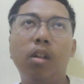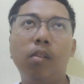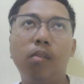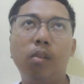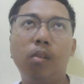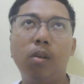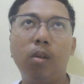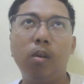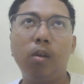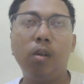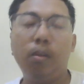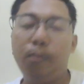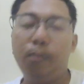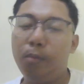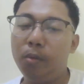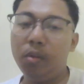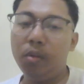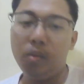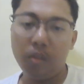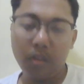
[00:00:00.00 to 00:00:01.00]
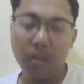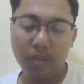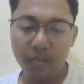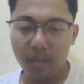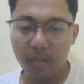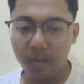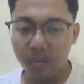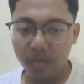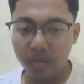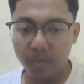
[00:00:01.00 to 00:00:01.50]
So if you want to
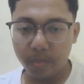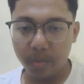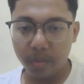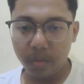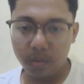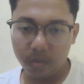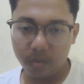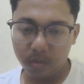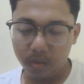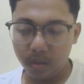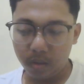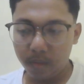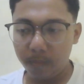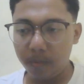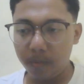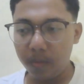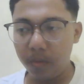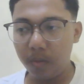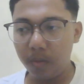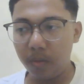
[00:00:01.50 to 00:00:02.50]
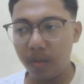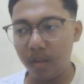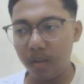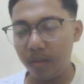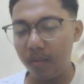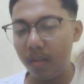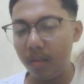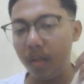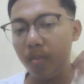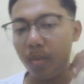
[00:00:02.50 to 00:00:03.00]
understand someone, you also have to
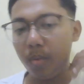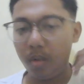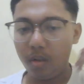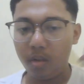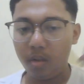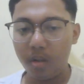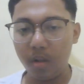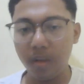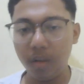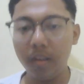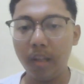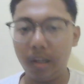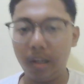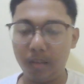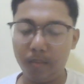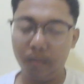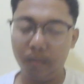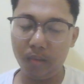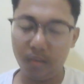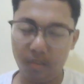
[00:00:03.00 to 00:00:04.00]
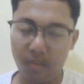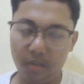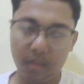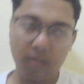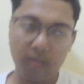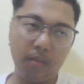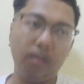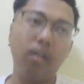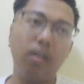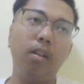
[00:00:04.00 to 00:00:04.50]
understand about the context first.
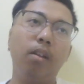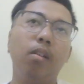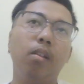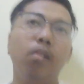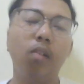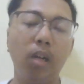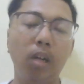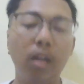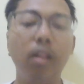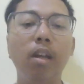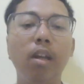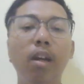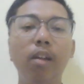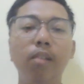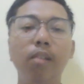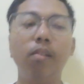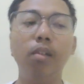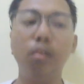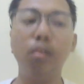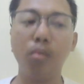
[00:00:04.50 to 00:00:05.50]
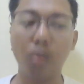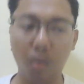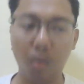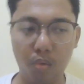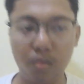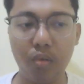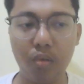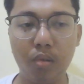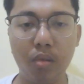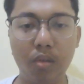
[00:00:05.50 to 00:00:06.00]
So yeah, that is
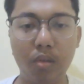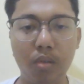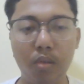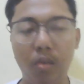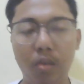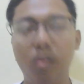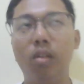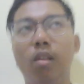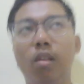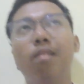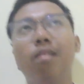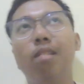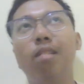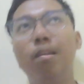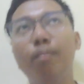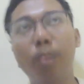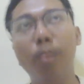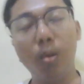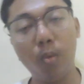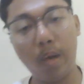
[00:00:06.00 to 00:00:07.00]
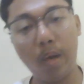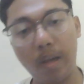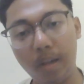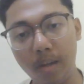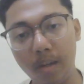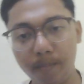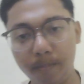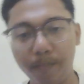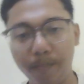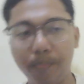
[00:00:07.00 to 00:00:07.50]
discourse, the simple way.
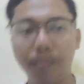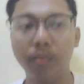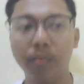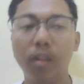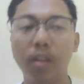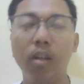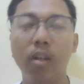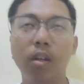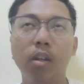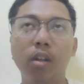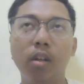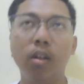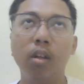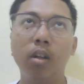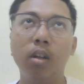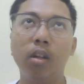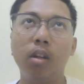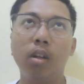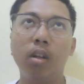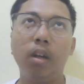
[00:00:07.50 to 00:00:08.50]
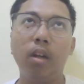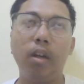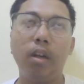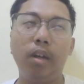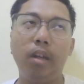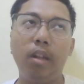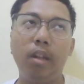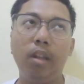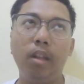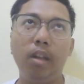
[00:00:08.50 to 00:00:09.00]

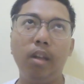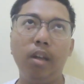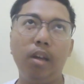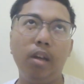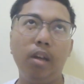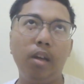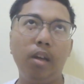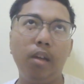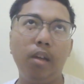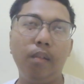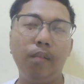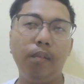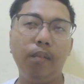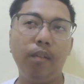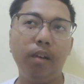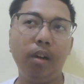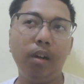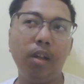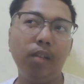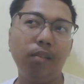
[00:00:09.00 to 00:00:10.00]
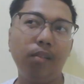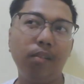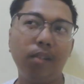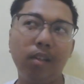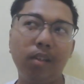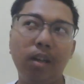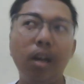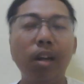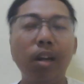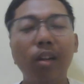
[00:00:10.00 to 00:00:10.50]
And then let's
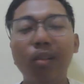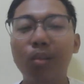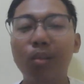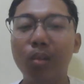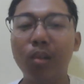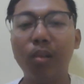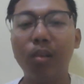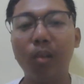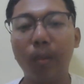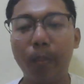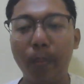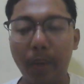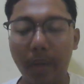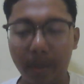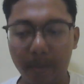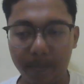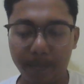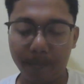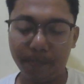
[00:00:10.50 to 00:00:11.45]
get into the topic.